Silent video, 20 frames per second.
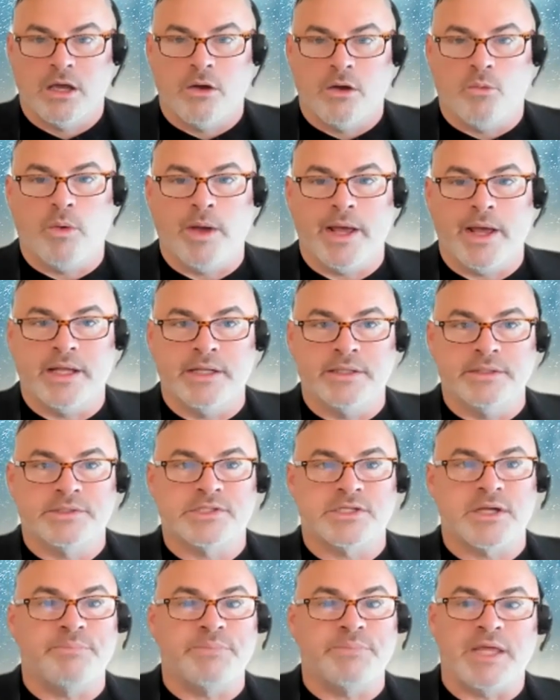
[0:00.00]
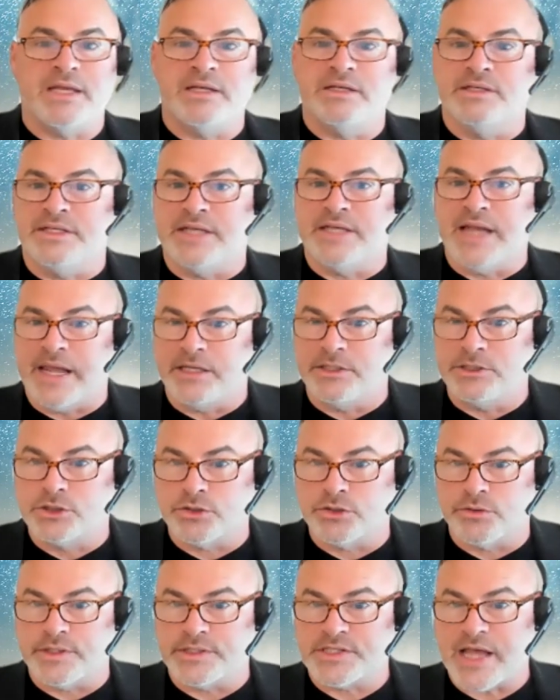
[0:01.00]
When something
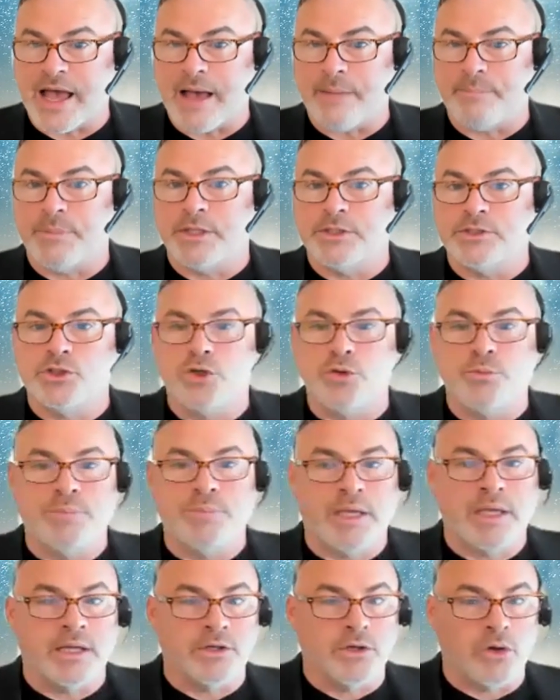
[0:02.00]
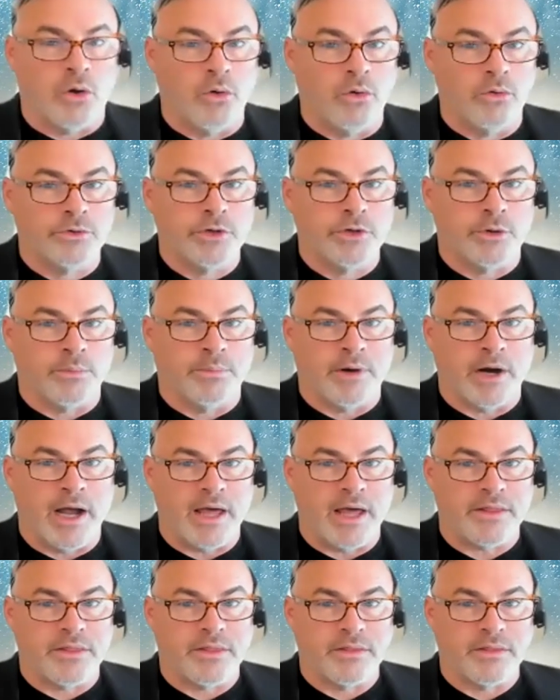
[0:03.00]
dangerous happens, you begin to hold your
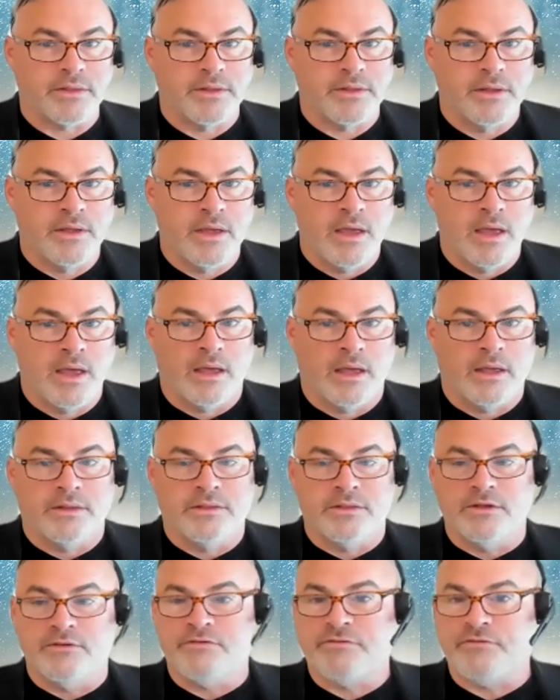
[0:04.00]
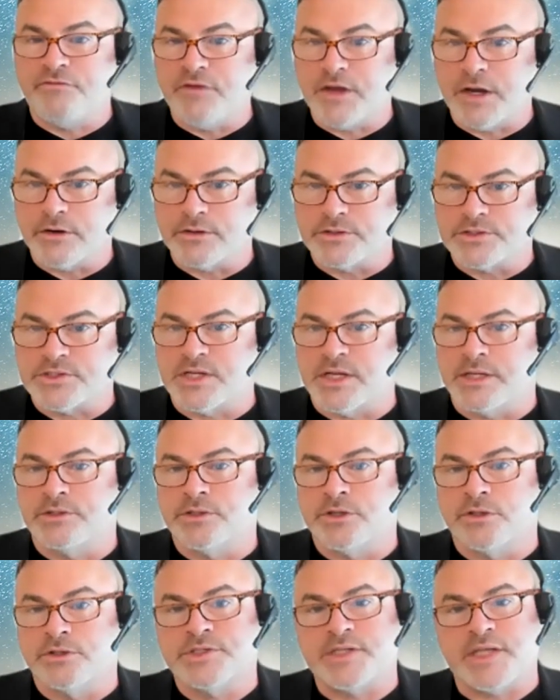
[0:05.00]
breath. The fear
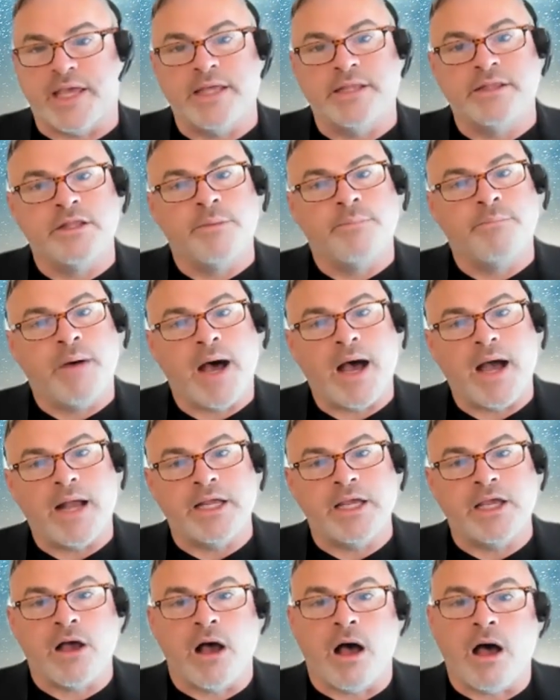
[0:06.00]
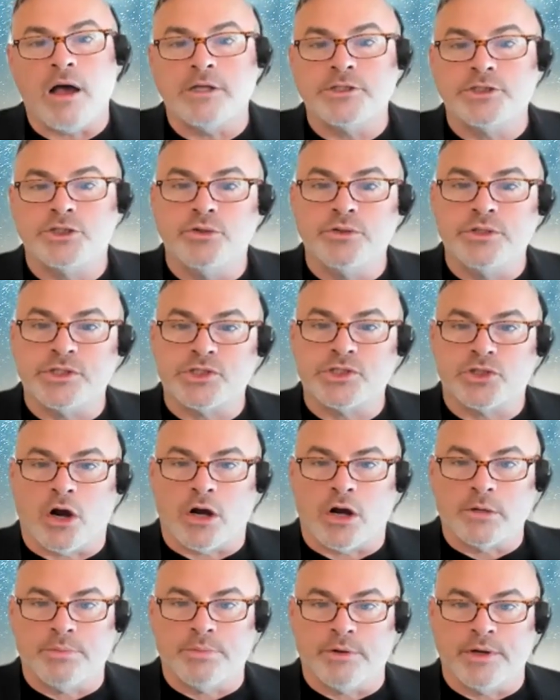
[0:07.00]
centers in the body cause you to
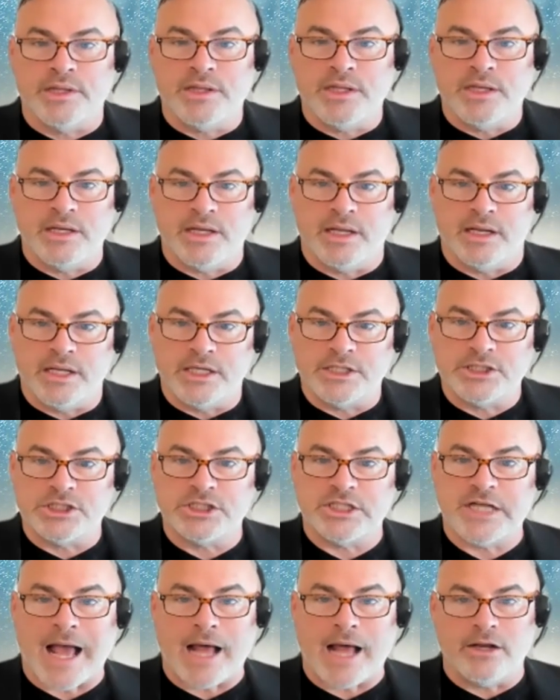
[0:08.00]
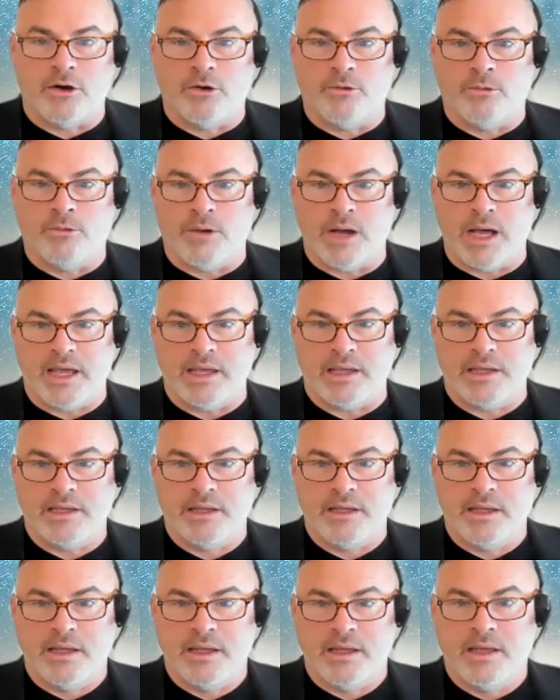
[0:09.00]
start breathing in a shallow way
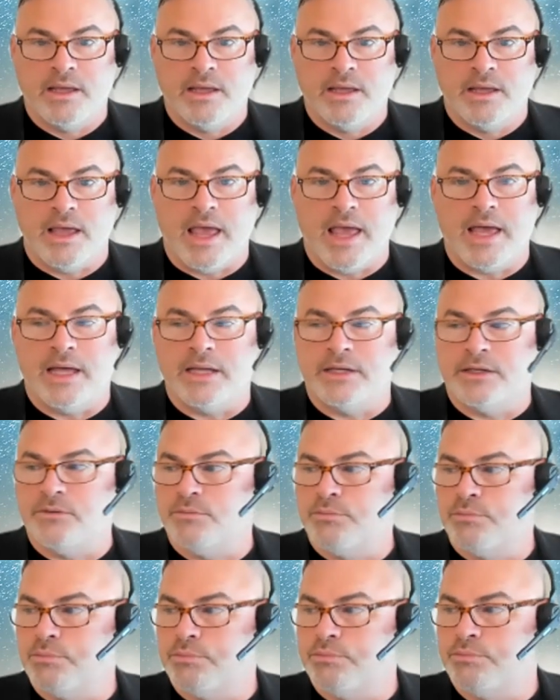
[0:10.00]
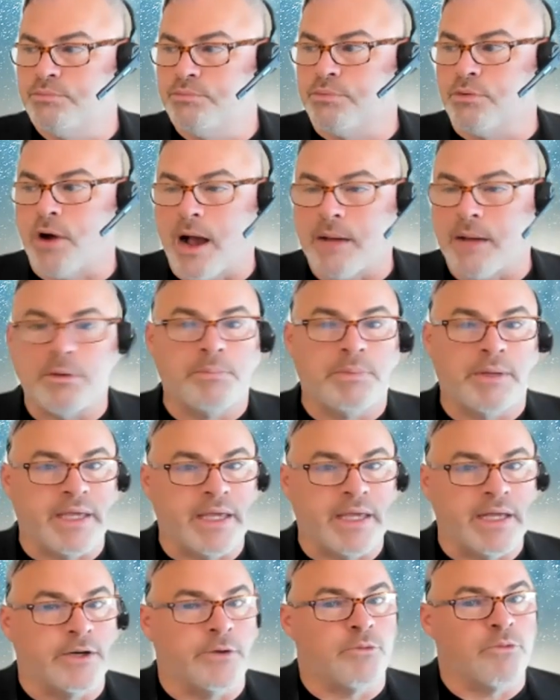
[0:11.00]
and
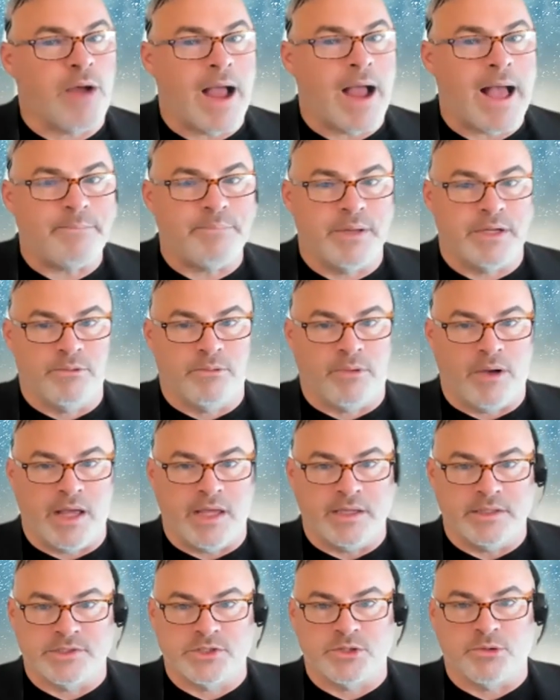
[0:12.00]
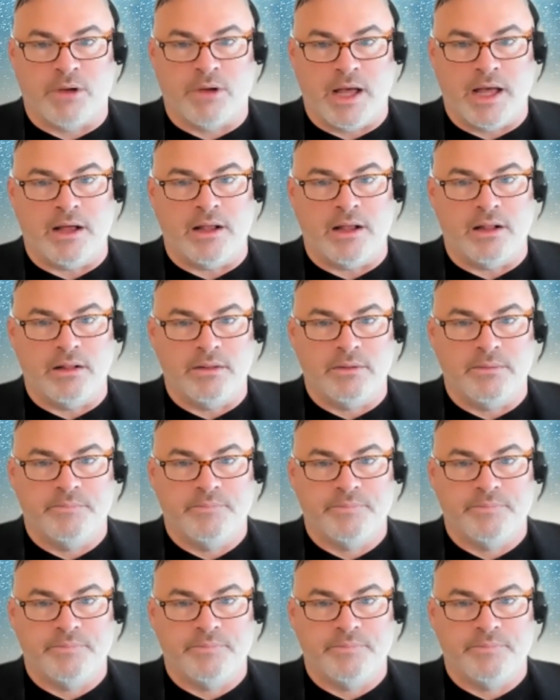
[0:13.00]
probably in a rapid way as well.